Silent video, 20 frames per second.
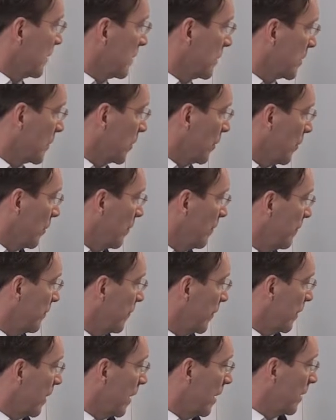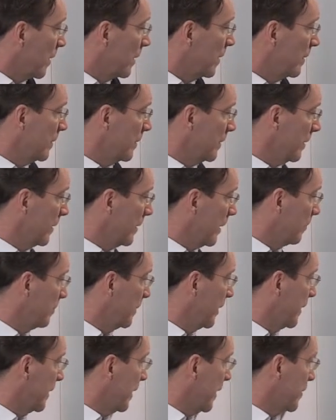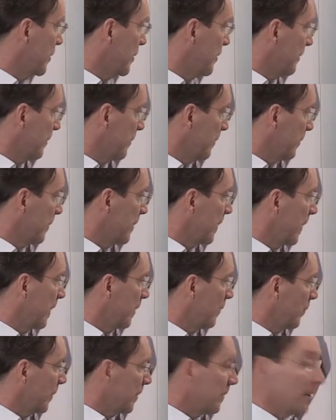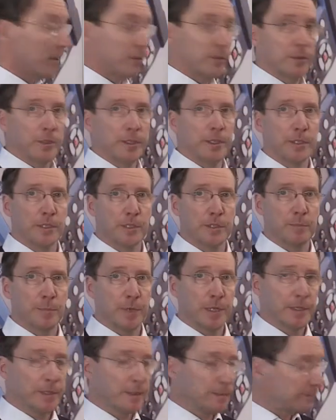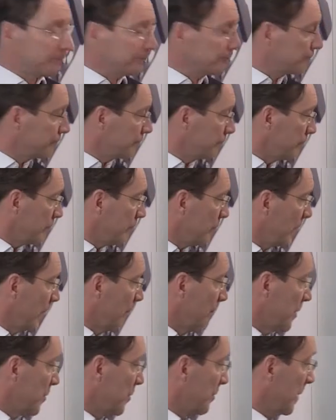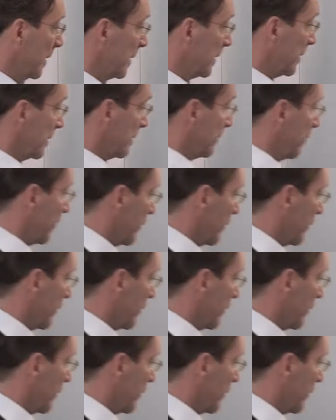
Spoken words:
So for our application today, we don't need a speed measurement, and